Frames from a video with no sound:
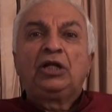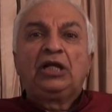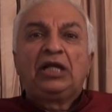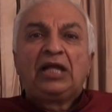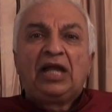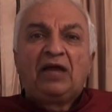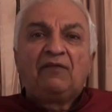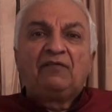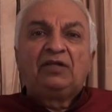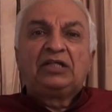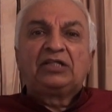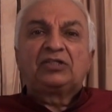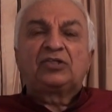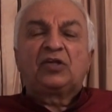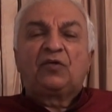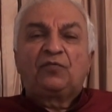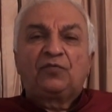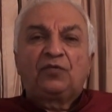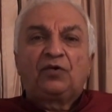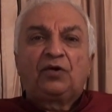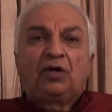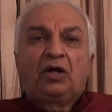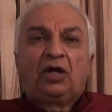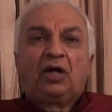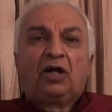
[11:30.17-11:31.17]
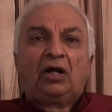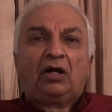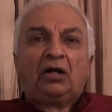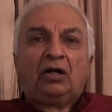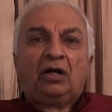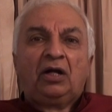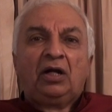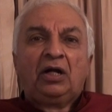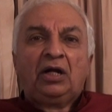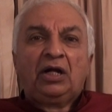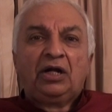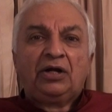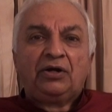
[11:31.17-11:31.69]
levels of
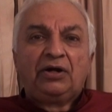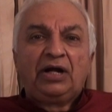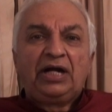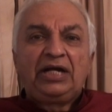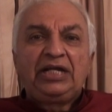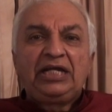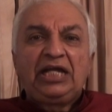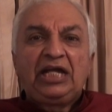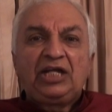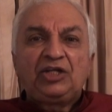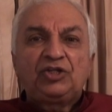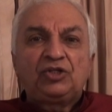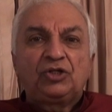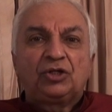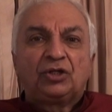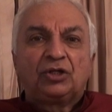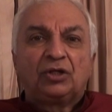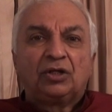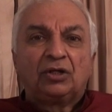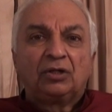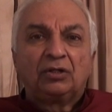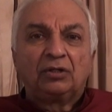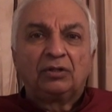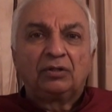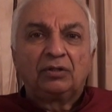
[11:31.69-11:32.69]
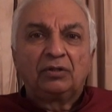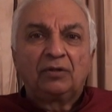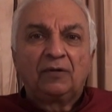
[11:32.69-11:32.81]
radiation